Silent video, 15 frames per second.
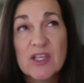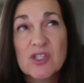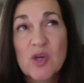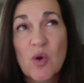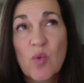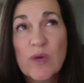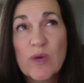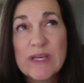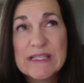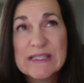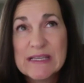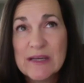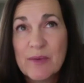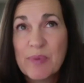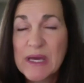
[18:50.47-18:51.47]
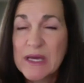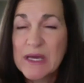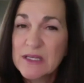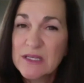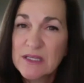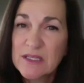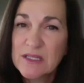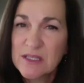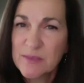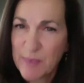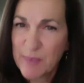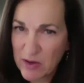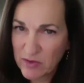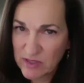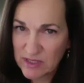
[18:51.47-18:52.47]
So we see abandoned
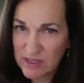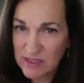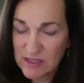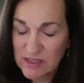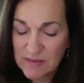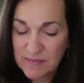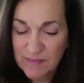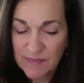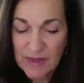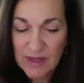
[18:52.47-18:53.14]
spouses,